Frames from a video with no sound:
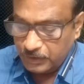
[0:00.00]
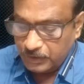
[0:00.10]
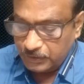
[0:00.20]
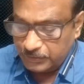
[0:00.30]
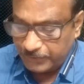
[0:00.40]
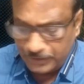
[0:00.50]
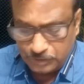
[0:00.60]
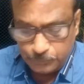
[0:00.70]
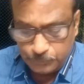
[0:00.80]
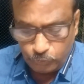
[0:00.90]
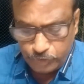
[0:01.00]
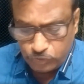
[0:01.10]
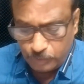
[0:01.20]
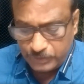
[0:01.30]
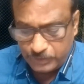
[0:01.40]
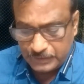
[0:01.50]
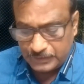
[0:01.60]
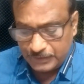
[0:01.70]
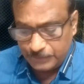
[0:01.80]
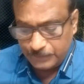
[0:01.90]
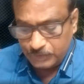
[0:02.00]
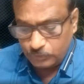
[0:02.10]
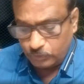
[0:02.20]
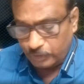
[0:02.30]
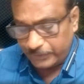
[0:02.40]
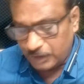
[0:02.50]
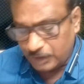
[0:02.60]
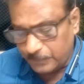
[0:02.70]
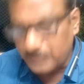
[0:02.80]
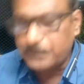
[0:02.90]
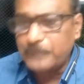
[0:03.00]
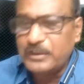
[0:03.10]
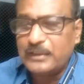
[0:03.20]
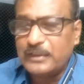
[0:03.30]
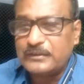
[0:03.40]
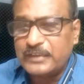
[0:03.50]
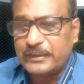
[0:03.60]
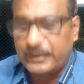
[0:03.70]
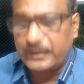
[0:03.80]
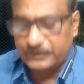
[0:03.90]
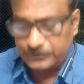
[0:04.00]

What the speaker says: In the case of donatio mortis causa, if the donor recovers from the sickness,